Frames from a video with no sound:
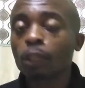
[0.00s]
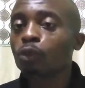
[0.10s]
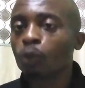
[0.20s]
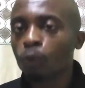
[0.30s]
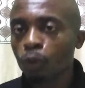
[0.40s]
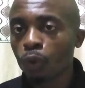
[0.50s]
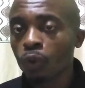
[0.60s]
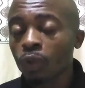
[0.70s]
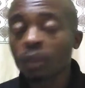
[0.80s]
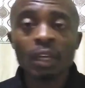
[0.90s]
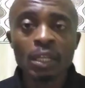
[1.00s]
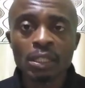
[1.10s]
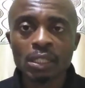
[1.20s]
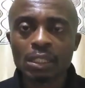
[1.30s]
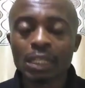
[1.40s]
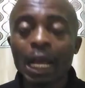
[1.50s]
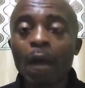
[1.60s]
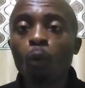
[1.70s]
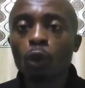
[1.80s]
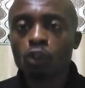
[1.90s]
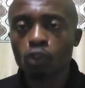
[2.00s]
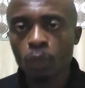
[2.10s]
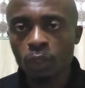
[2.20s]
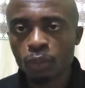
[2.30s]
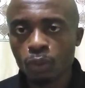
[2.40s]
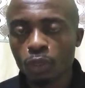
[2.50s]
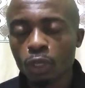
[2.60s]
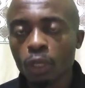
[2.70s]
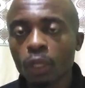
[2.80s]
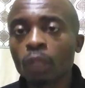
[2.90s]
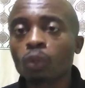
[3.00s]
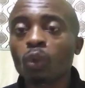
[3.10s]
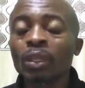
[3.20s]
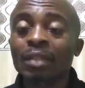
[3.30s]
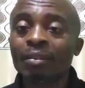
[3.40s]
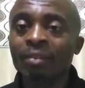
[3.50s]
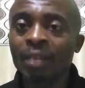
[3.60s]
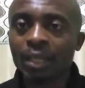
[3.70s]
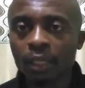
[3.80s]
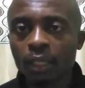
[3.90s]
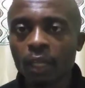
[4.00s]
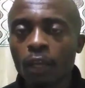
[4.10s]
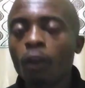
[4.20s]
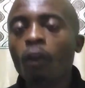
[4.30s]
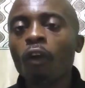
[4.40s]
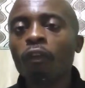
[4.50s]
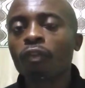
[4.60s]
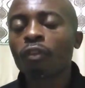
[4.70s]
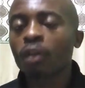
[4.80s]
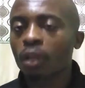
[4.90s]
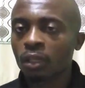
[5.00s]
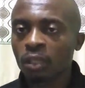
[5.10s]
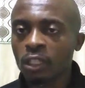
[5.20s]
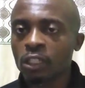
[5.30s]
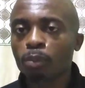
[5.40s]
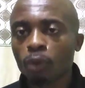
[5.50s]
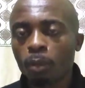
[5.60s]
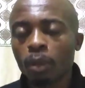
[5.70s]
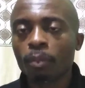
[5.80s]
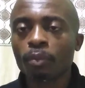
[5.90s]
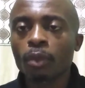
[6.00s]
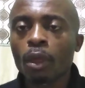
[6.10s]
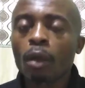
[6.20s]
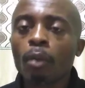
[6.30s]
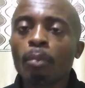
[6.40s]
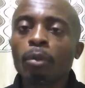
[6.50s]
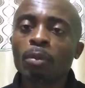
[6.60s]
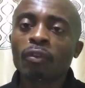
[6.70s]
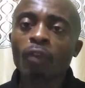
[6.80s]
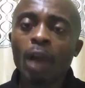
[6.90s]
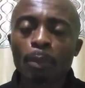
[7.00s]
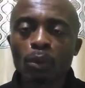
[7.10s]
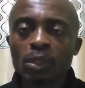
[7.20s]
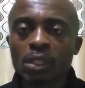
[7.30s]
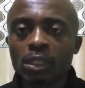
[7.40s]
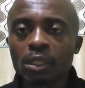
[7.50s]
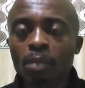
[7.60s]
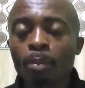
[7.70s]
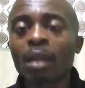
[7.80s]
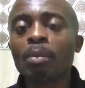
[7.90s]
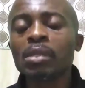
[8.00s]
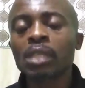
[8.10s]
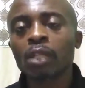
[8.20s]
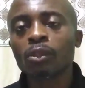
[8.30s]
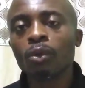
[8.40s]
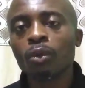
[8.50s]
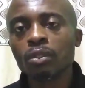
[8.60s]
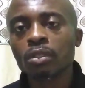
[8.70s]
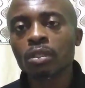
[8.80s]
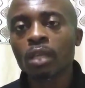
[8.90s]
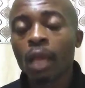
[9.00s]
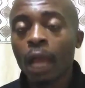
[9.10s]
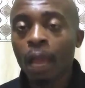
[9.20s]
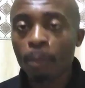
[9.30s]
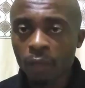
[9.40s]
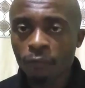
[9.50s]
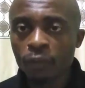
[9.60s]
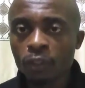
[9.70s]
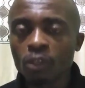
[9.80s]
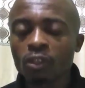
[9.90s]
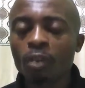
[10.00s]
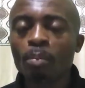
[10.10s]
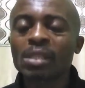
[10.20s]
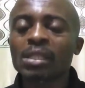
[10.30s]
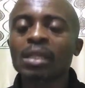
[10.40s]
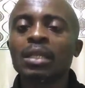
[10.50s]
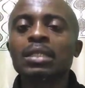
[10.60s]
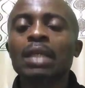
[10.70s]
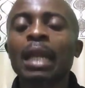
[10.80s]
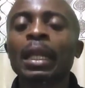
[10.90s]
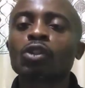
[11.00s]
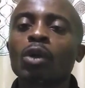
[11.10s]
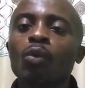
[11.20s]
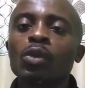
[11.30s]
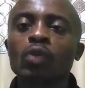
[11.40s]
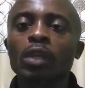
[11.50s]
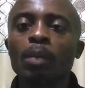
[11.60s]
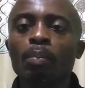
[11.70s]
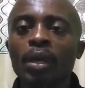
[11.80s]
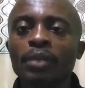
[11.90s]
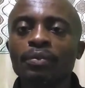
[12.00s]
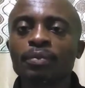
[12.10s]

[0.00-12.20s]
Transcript: to know the reasons and what you will do to get rid of this problem. But before I proceed, my name is Kenneth Owens. I make videos on men's secrets and natural ways to get men.